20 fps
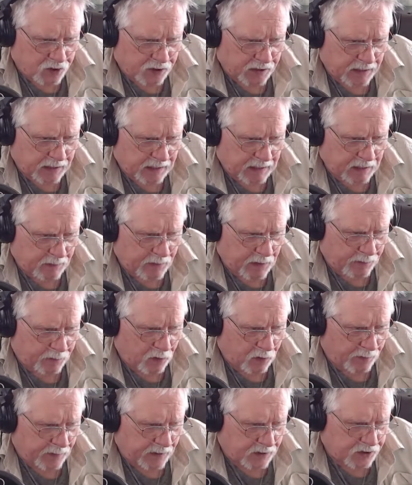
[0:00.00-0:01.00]
Then I come up
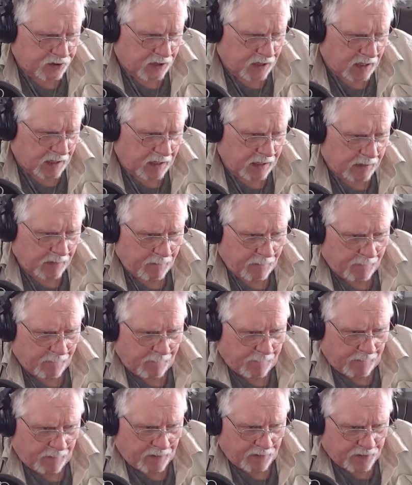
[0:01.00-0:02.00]
on my side.
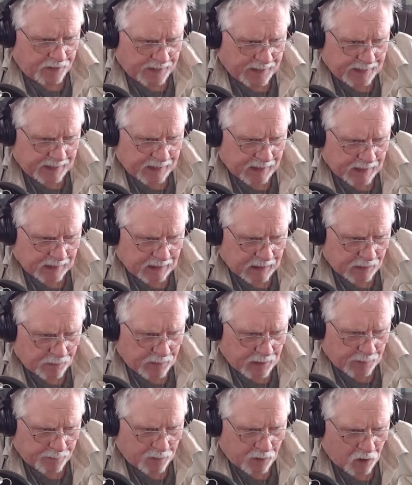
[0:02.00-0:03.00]
Then I come
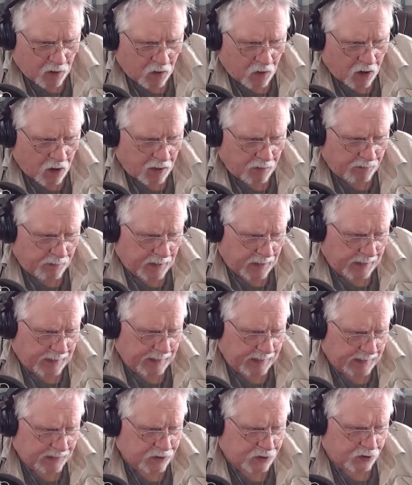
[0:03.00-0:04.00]
up on my
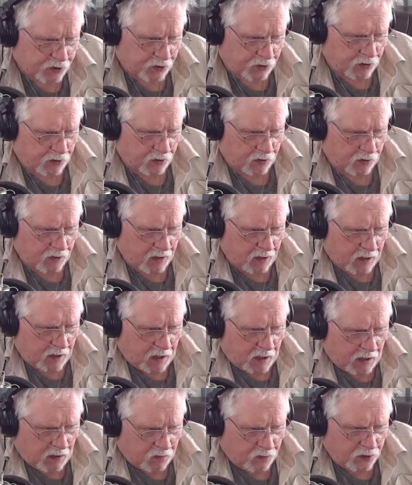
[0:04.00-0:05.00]
next turn,
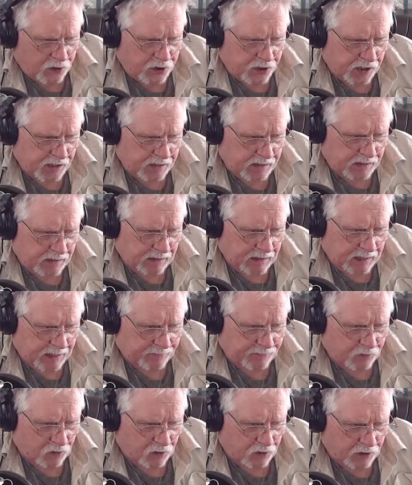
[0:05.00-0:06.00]
which is
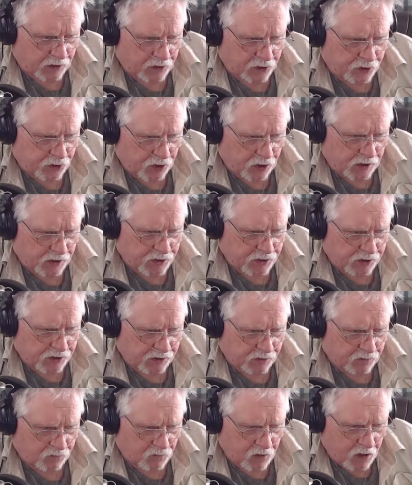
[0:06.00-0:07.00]
left on the
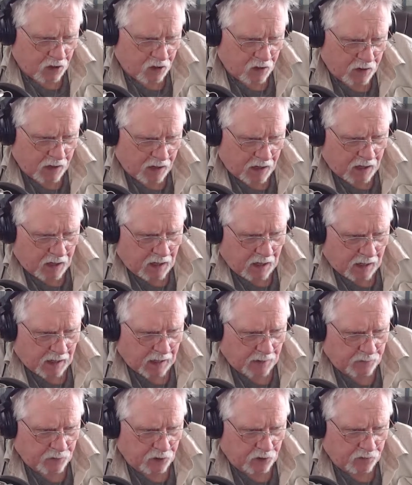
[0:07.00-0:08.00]
Johnston Road.
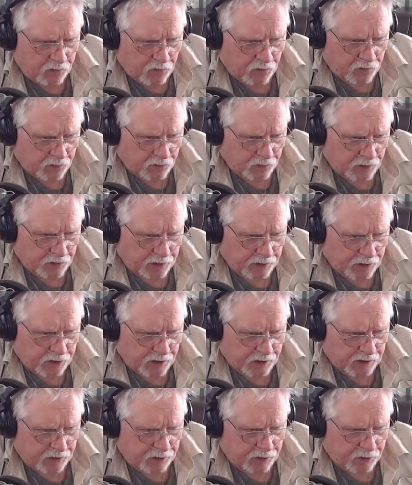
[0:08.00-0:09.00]
I move over
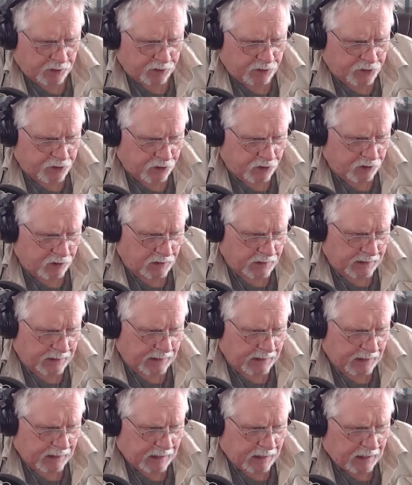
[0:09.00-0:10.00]
into the turn
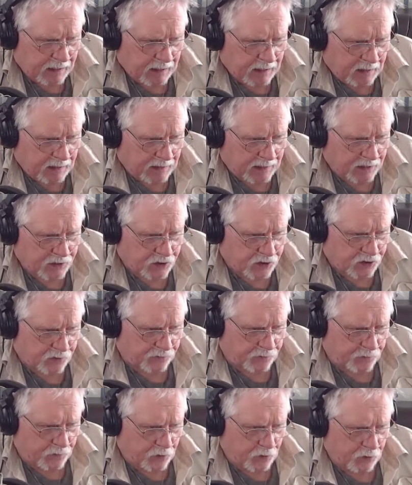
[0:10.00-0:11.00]
lane. That's the
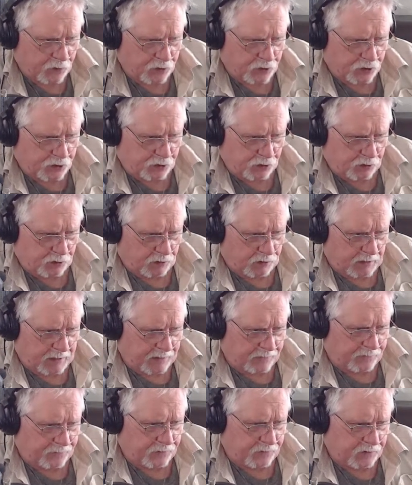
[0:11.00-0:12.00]
furthest to the
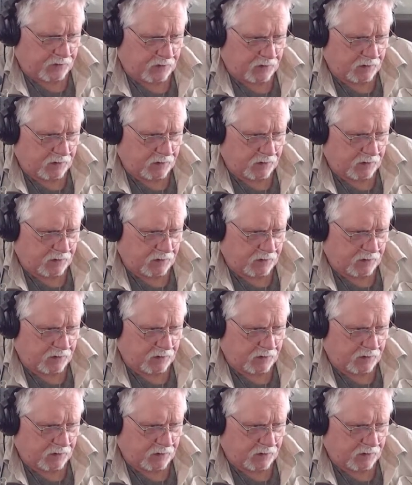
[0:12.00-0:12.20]
left.